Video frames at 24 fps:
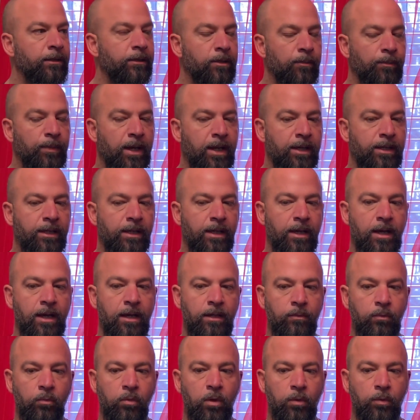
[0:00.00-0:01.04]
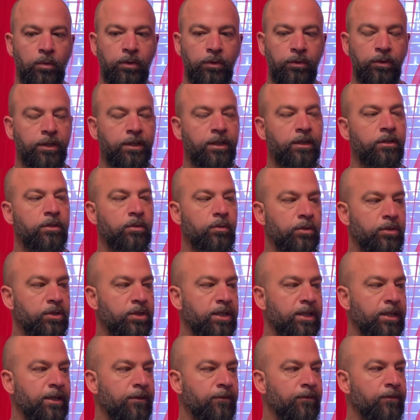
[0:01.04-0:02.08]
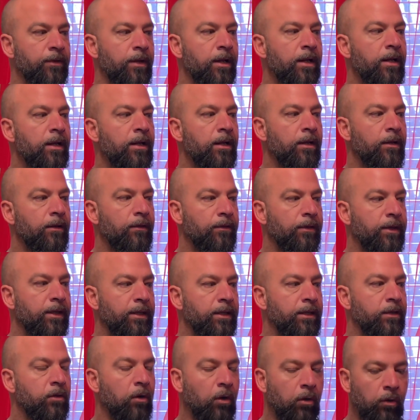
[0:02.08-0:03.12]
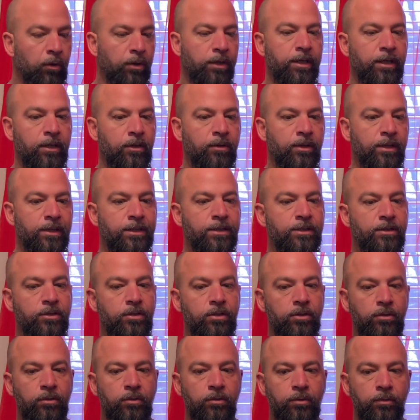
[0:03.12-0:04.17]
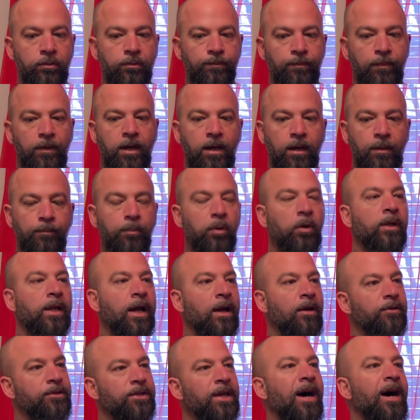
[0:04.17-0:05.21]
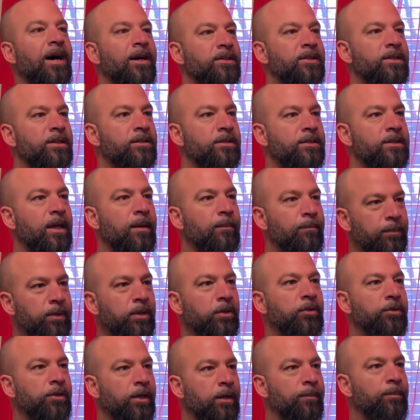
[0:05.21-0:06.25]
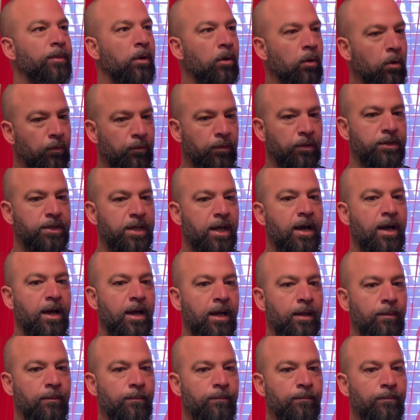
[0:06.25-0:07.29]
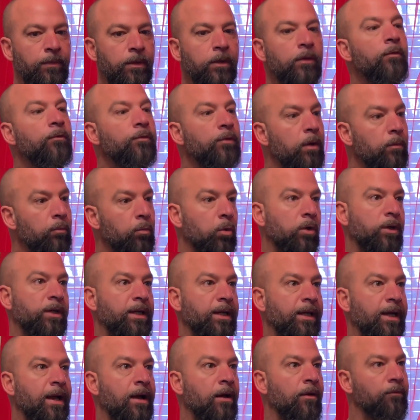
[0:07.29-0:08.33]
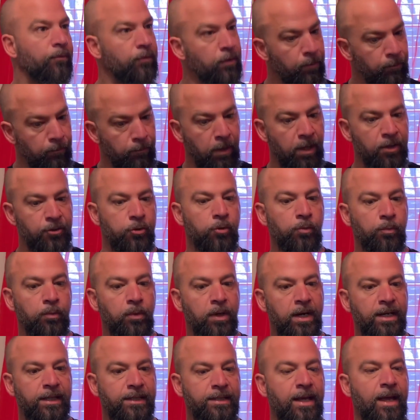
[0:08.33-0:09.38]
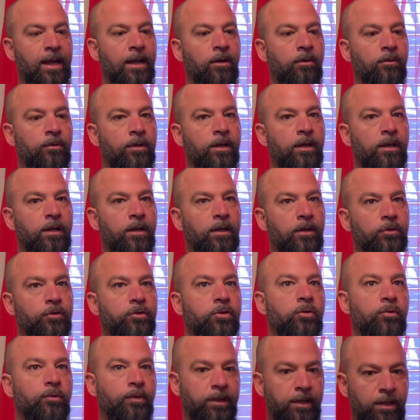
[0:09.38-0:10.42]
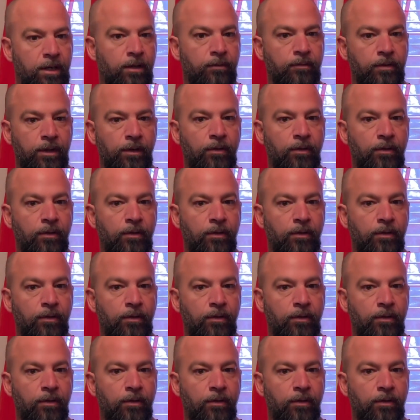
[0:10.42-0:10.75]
depending on what we're looking to achieve. The goal here is to pull out toxins that build up over time from working out, from muscle breakdown to recovery.